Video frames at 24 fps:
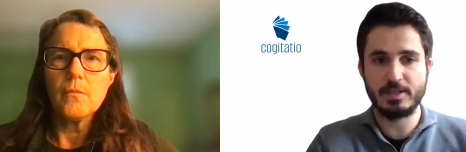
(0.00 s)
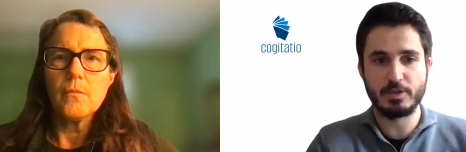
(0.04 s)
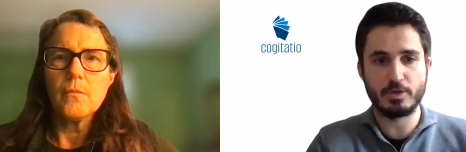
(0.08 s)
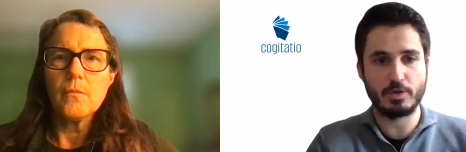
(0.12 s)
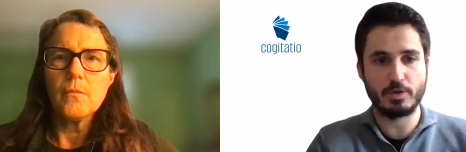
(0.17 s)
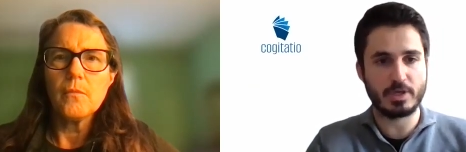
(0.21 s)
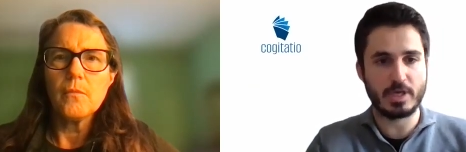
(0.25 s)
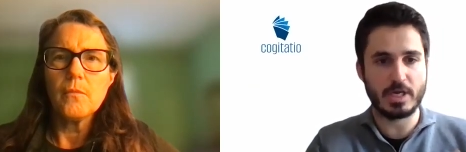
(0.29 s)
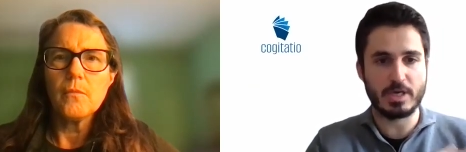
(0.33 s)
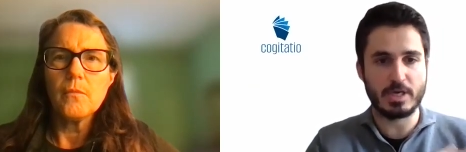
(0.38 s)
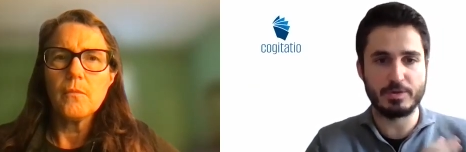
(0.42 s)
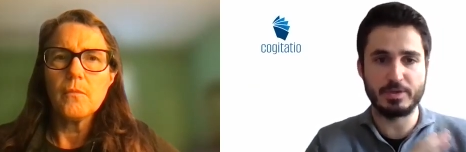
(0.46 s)

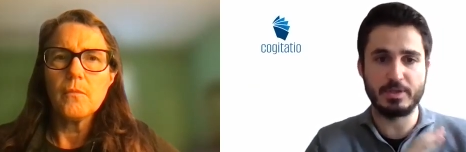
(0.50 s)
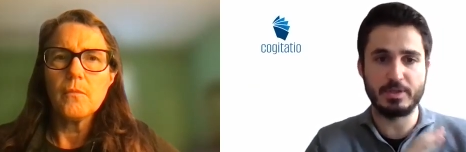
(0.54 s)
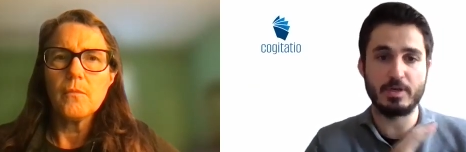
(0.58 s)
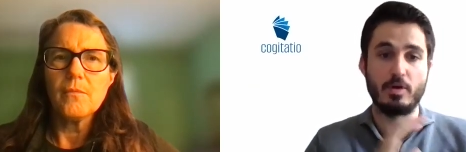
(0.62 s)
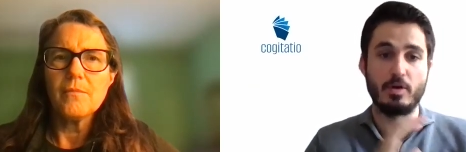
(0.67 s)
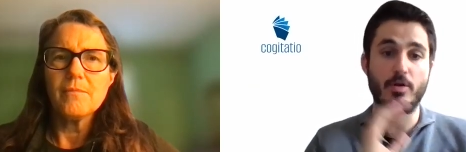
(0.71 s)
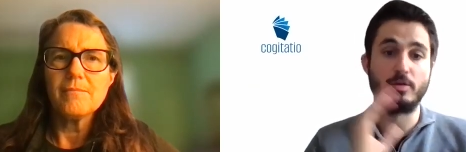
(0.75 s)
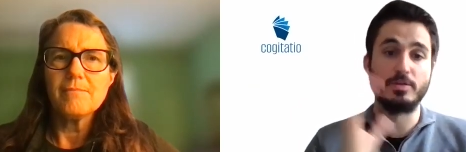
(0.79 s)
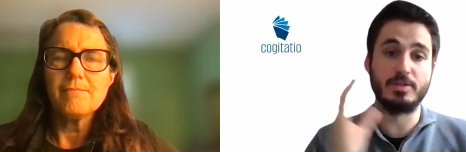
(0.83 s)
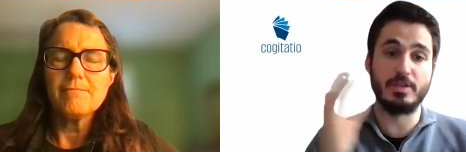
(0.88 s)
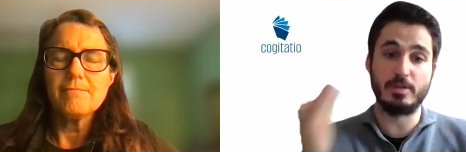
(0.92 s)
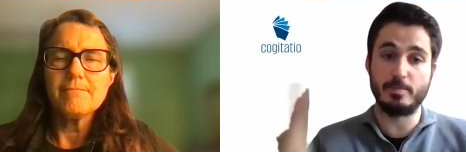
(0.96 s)
Speaker 1: not counting
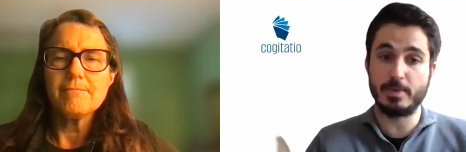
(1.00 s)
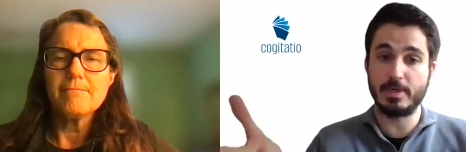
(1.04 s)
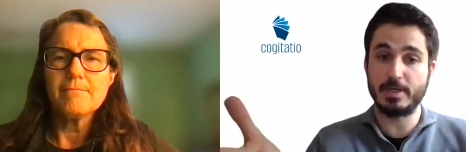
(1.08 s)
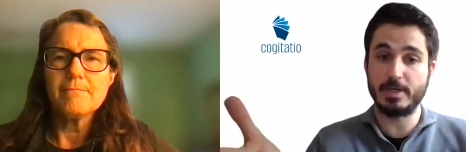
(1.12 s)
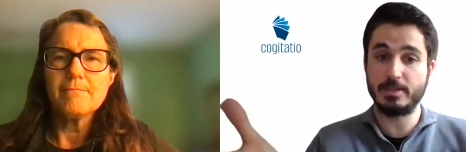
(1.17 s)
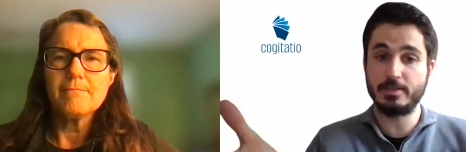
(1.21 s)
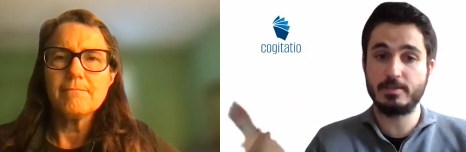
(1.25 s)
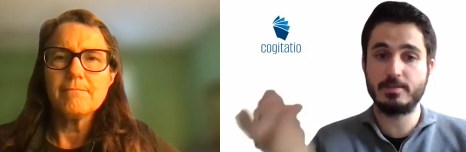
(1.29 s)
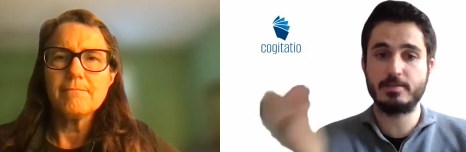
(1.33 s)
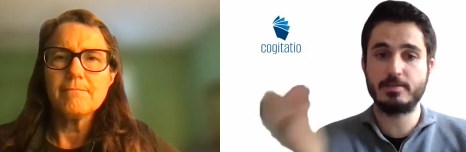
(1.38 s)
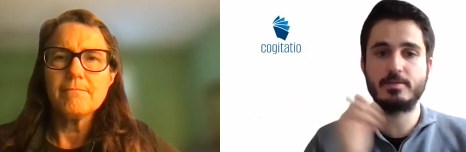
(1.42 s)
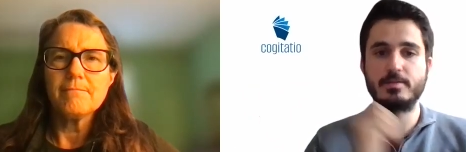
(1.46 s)
all the
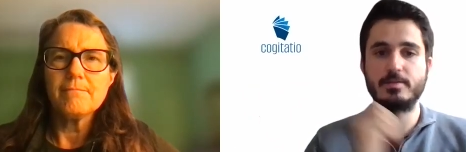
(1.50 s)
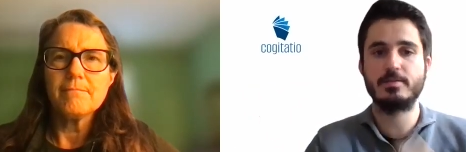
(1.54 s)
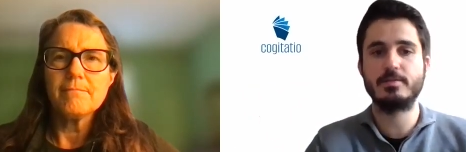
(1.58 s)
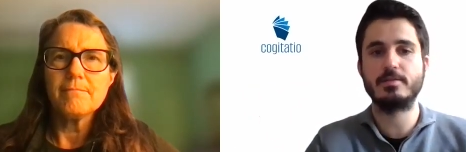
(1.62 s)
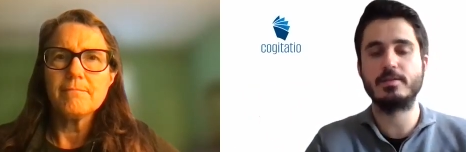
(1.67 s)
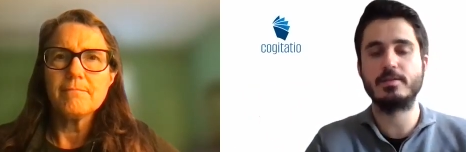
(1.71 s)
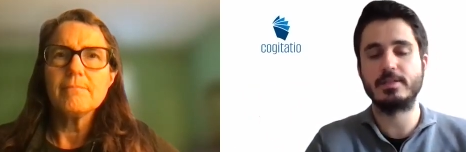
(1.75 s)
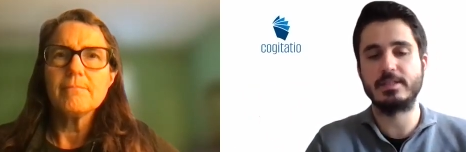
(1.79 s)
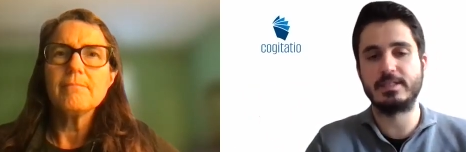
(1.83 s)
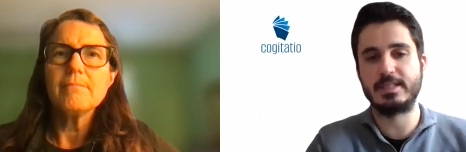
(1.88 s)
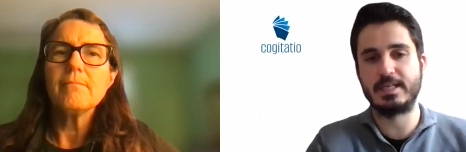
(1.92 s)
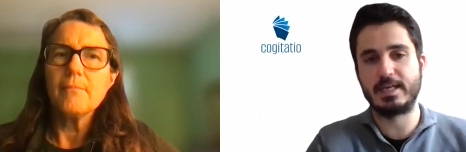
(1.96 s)
debates
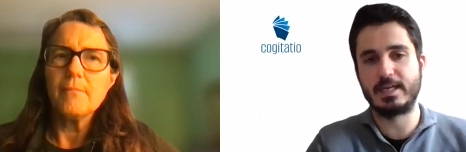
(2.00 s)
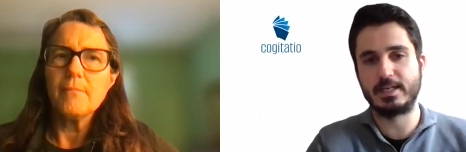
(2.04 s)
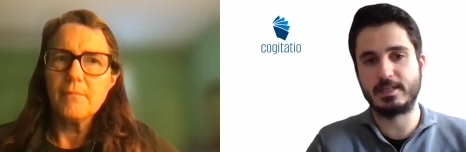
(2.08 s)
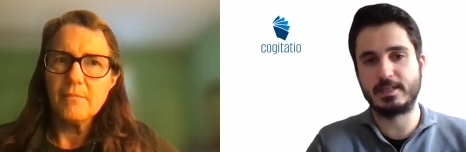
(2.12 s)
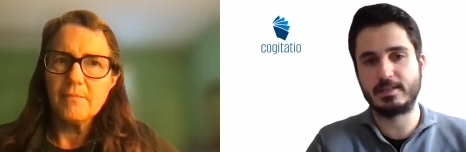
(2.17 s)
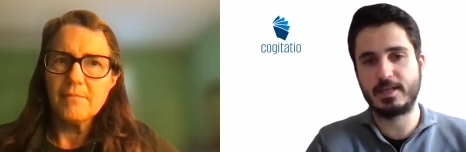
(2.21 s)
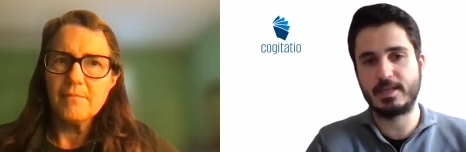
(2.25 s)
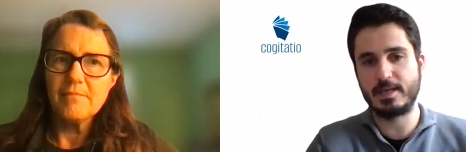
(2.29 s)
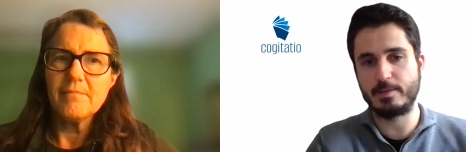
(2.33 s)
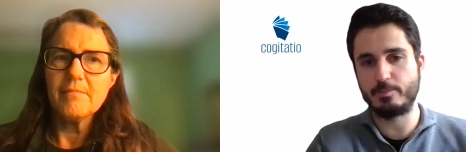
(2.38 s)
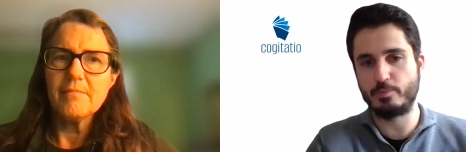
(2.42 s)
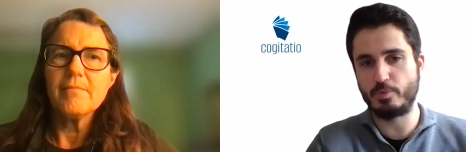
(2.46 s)

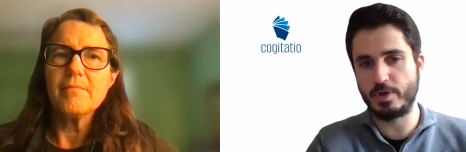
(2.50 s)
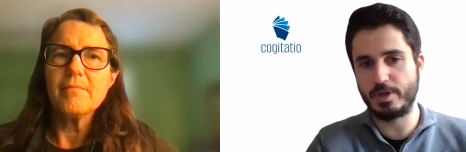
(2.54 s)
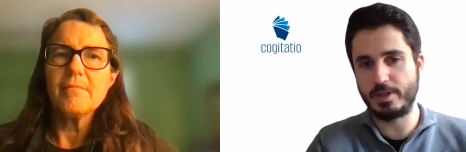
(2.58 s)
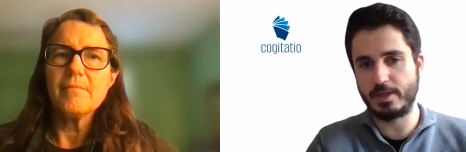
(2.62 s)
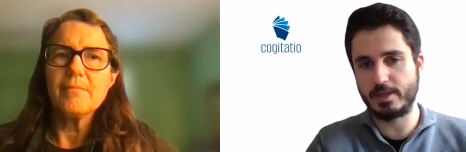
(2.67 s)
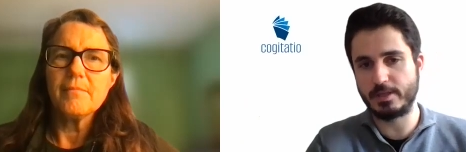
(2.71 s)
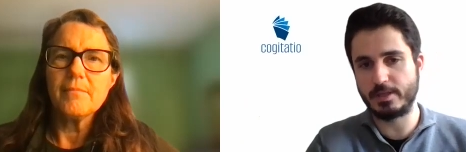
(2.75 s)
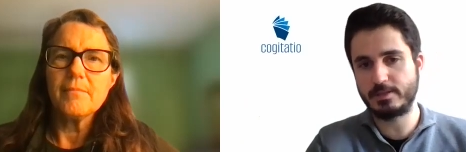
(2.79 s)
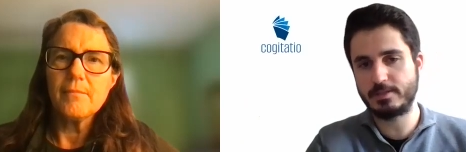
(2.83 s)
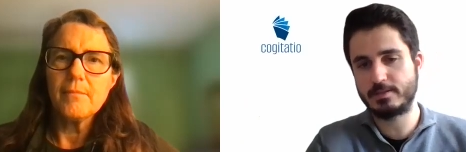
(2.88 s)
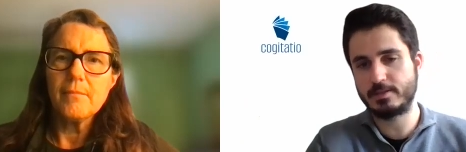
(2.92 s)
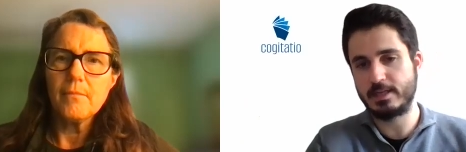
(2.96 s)
that came with
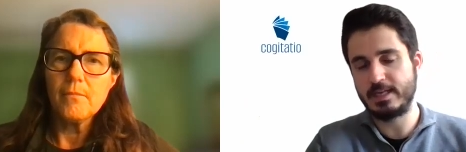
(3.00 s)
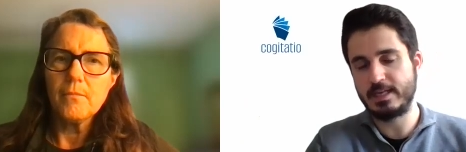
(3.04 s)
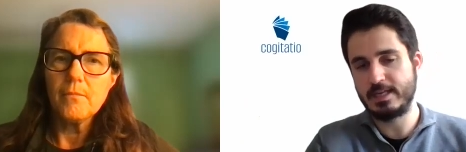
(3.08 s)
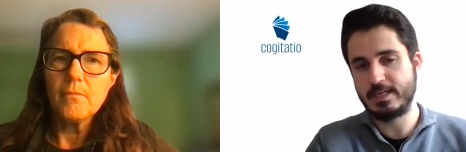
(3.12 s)
it.